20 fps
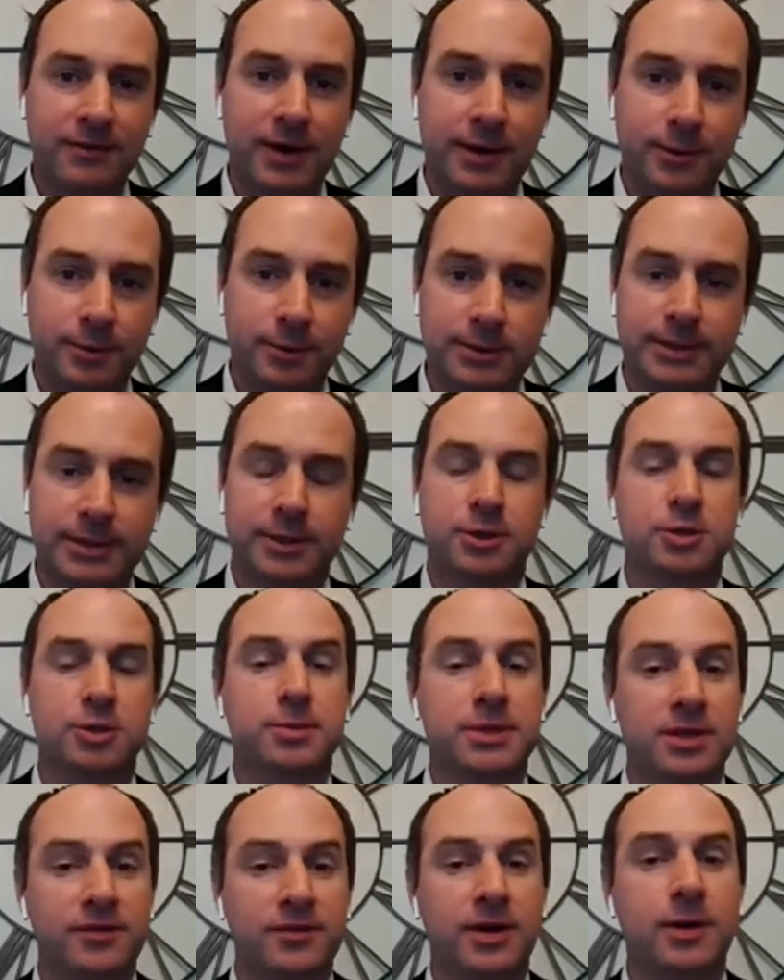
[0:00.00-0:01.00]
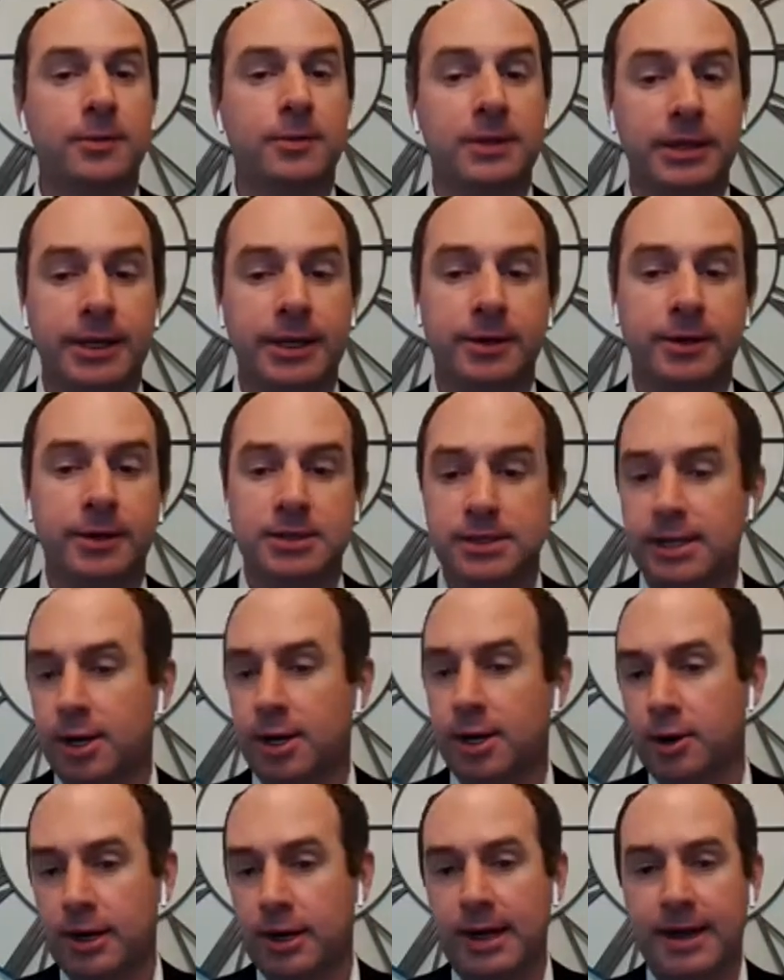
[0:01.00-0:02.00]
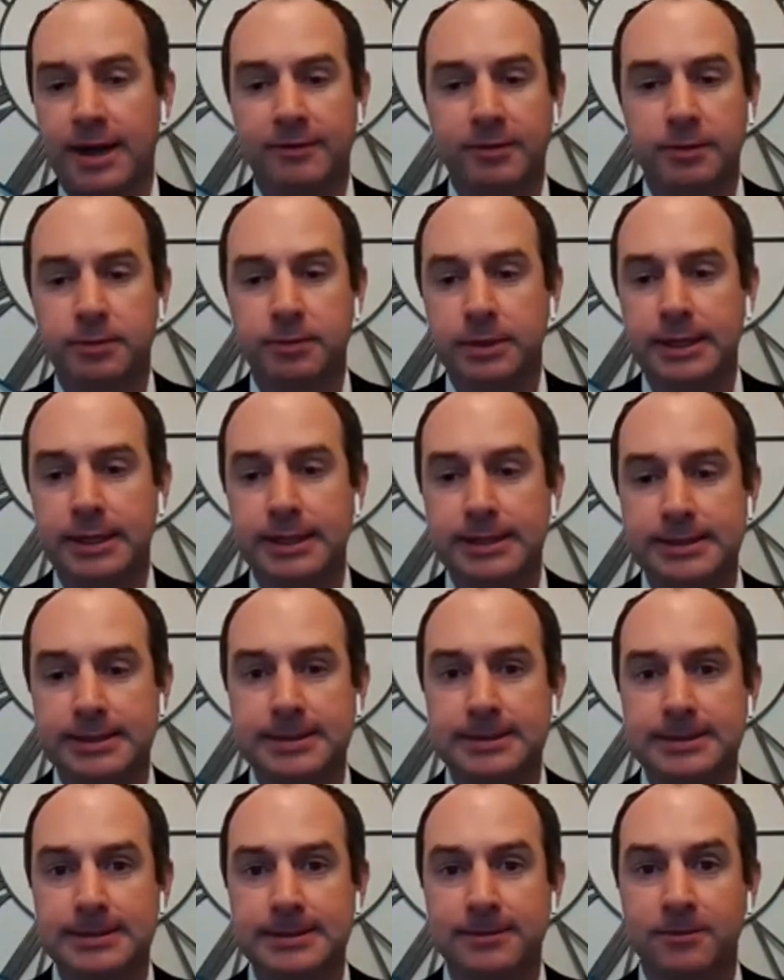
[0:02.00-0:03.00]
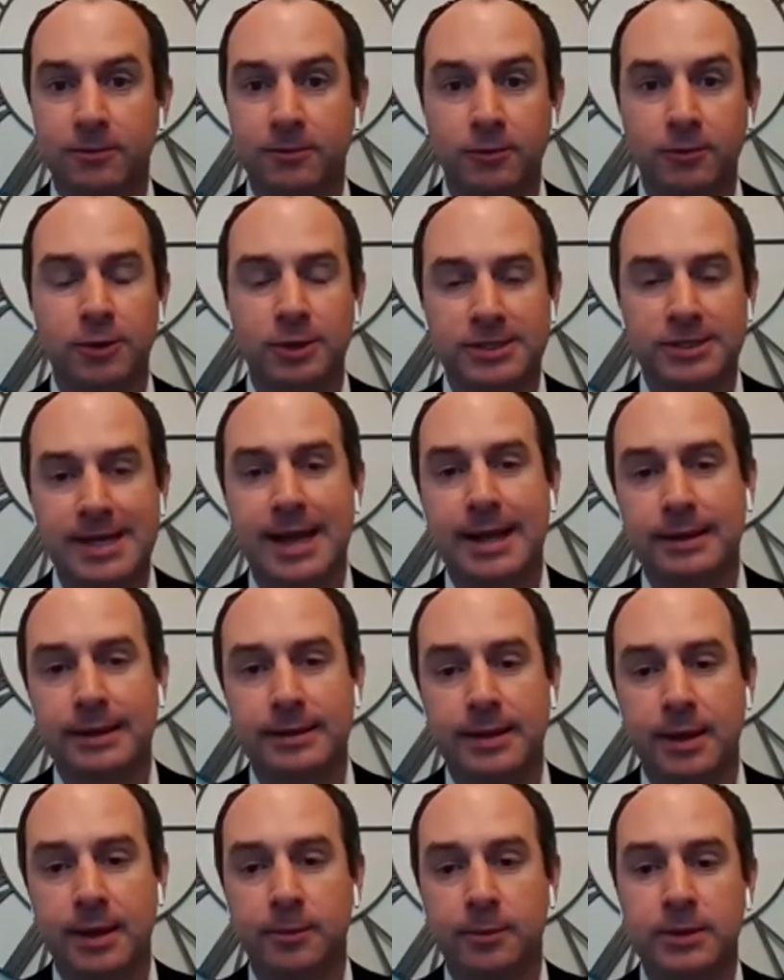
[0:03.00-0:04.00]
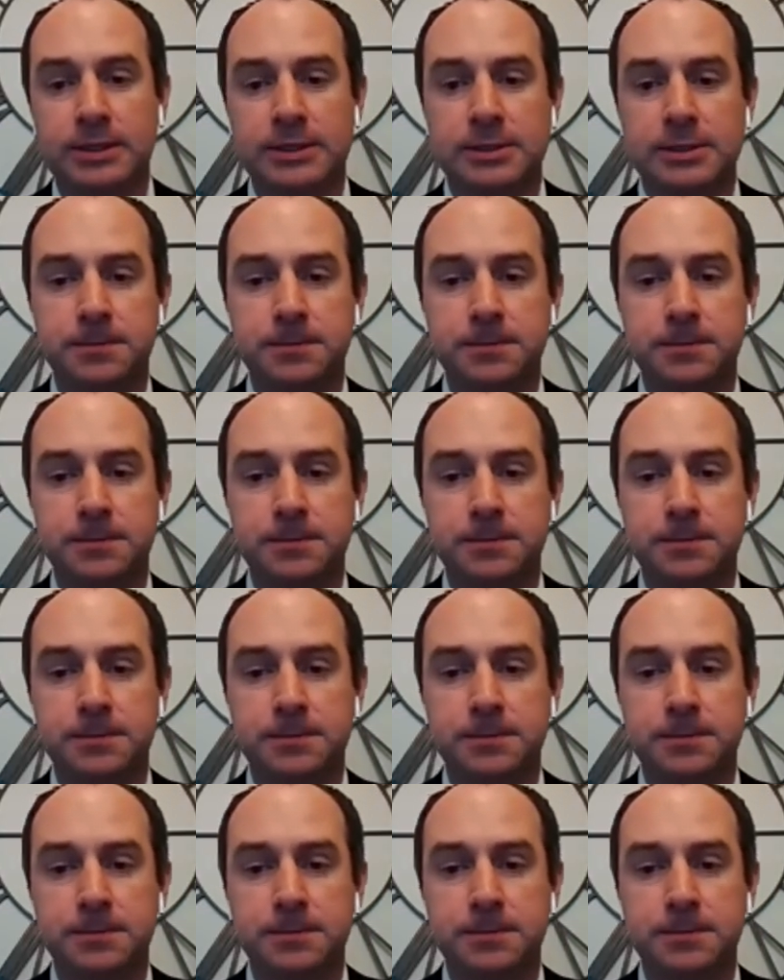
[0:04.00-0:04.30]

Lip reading: those leaders, but develop the leaders that they already have in place for exactly that reason.